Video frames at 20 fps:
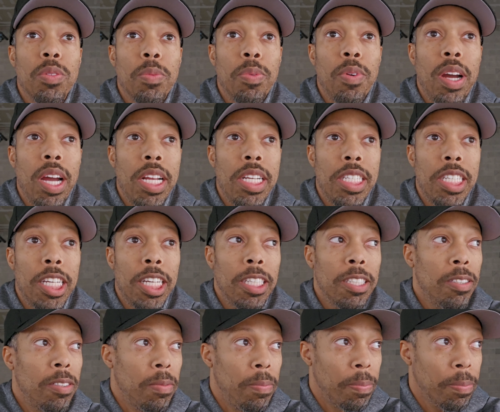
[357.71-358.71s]

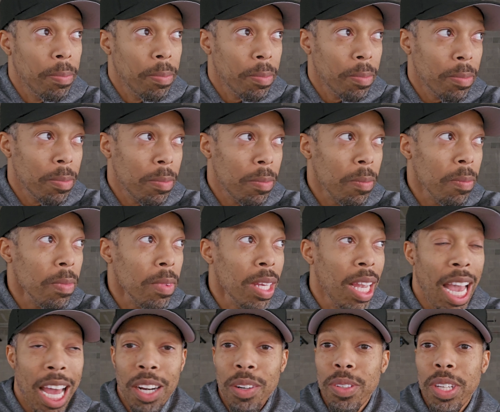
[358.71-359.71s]
projects, I don't